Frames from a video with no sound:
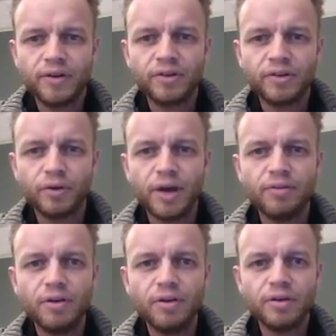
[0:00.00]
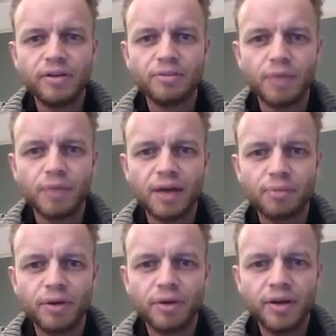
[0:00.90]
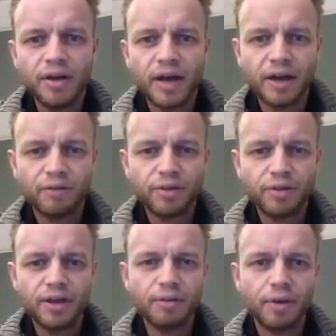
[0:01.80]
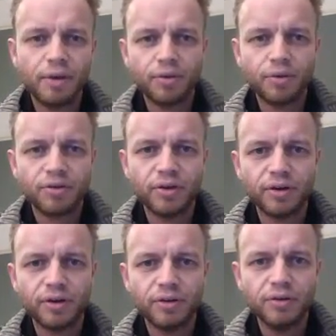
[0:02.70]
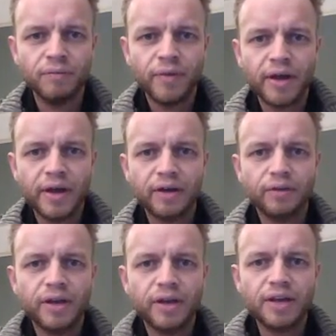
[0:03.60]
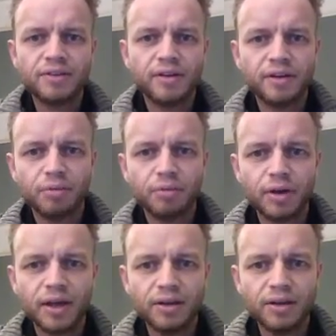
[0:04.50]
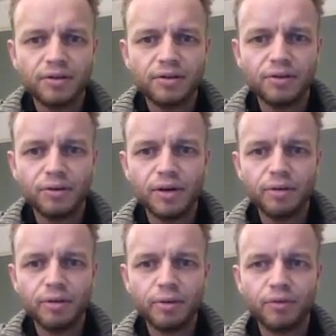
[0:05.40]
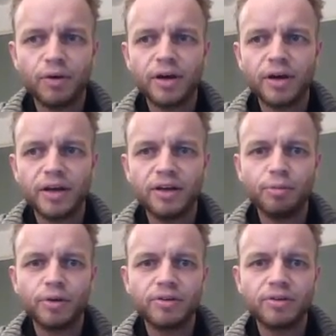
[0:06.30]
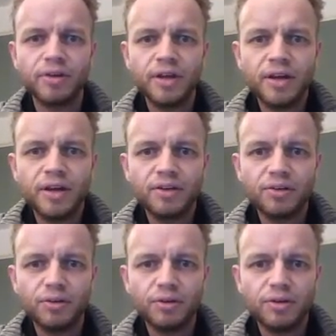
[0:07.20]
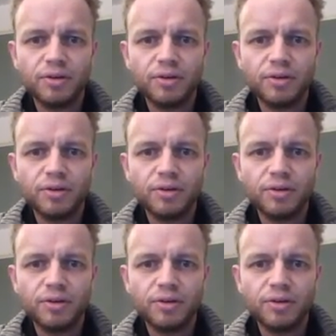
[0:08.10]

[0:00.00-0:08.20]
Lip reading: So have a look at this map, have a think about what's going on, and on the next slide I'm going to get you to do a little bit of work in your books to